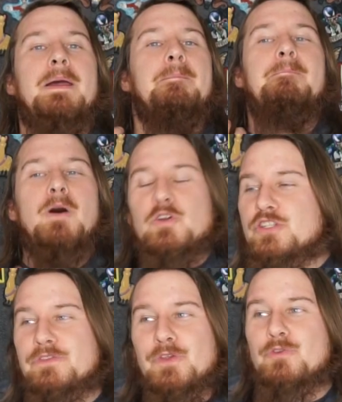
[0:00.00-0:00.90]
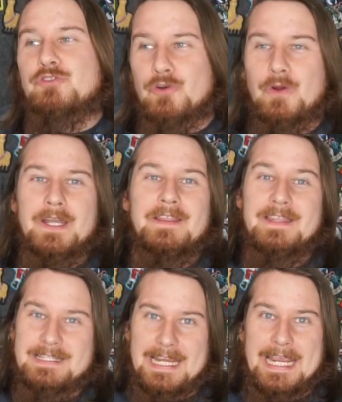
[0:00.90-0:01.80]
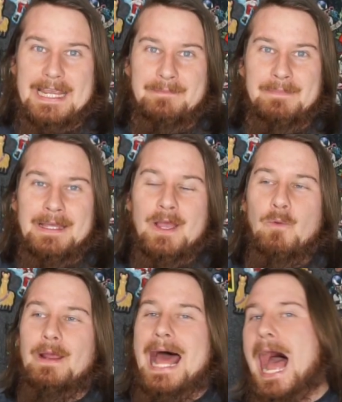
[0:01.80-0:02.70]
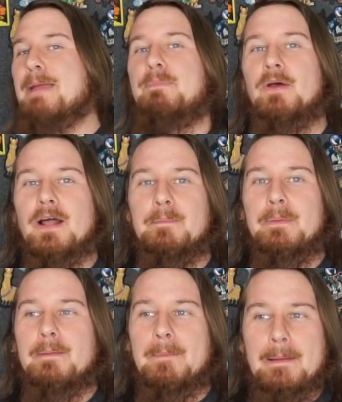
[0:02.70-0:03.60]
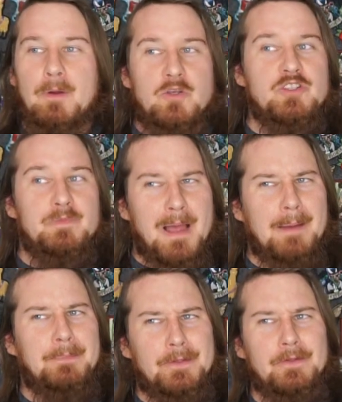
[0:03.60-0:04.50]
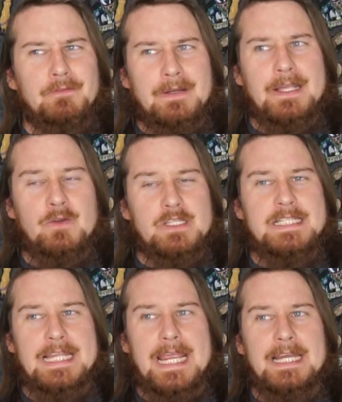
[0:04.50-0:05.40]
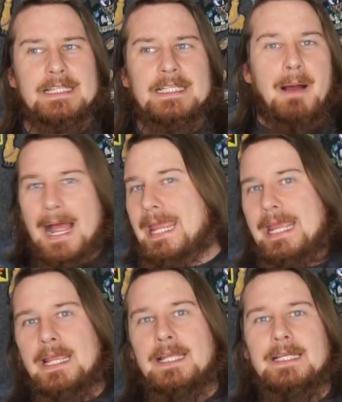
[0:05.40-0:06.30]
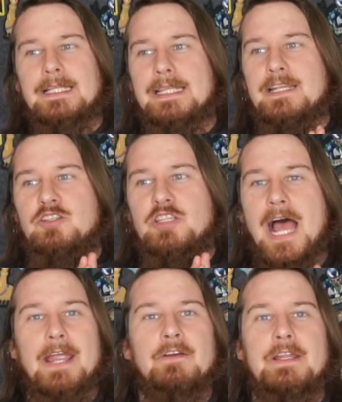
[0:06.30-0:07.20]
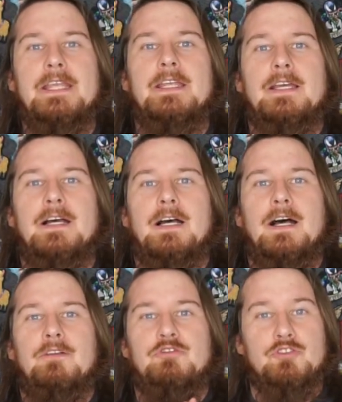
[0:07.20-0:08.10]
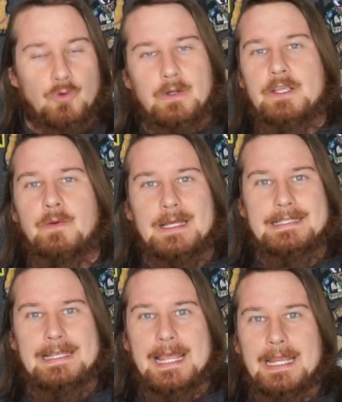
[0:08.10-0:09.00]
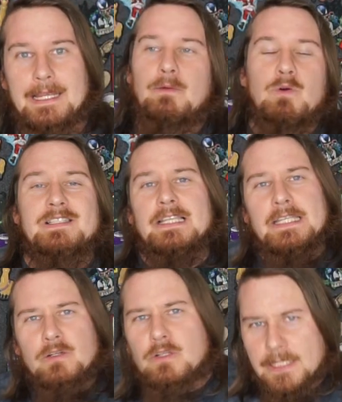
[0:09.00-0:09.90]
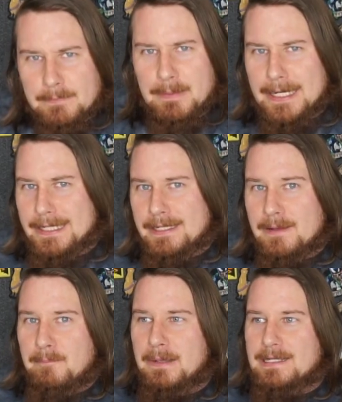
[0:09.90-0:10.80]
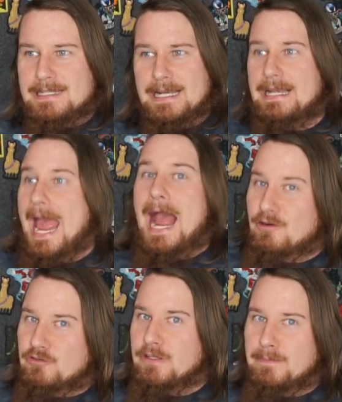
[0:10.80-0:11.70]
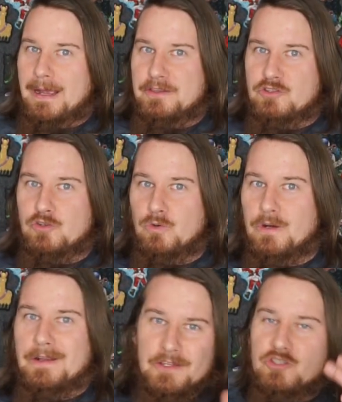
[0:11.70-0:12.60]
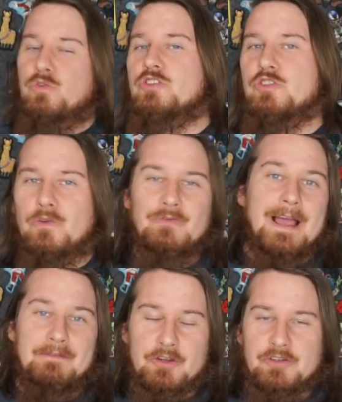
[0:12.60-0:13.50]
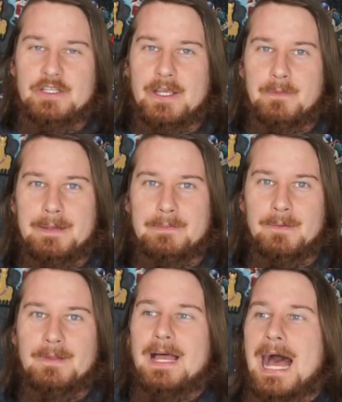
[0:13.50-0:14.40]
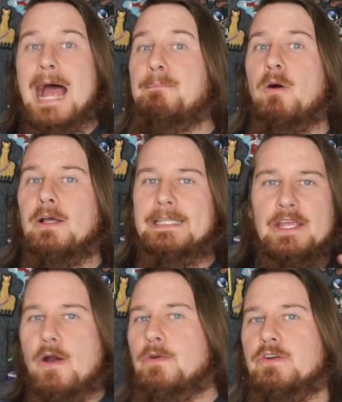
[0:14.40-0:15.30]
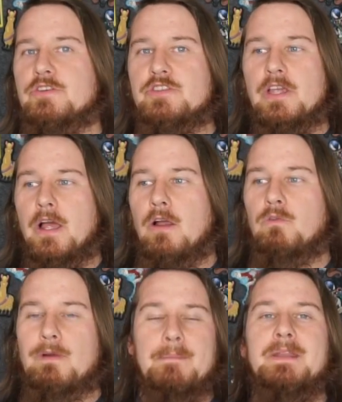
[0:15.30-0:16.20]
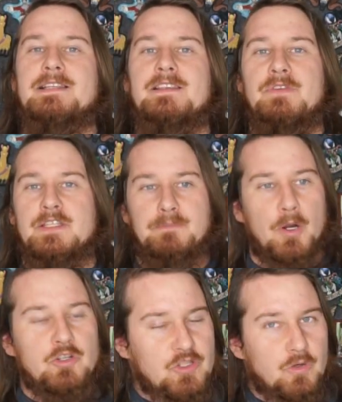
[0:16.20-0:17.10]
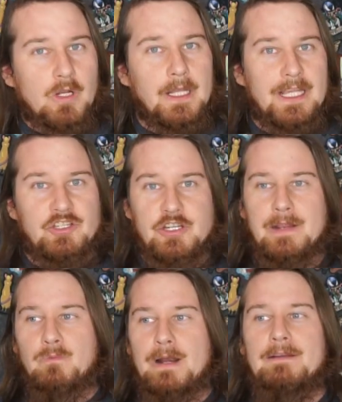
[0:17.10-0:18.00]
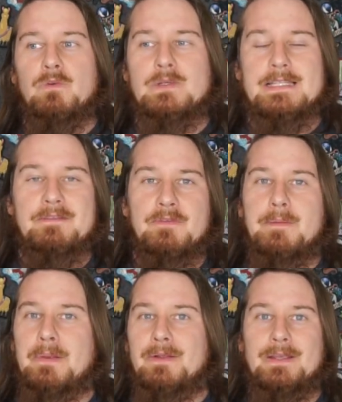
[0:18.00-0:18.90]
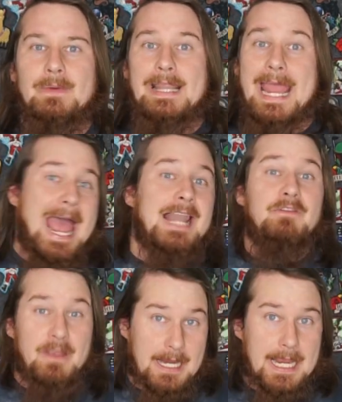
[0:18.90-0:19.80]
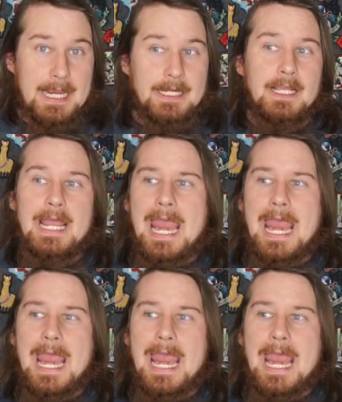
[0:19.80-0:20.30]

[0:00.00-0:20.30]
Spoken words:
But most of you joined the team when I put up my most popular video to date, buying the entirety of Shorty USA. It was a little clickbaity because I didn't actually buy the store. The store sold 5 years ago, people. I bought the owner's remnants of his personal collection and whatever was left from the building when they had to vacate.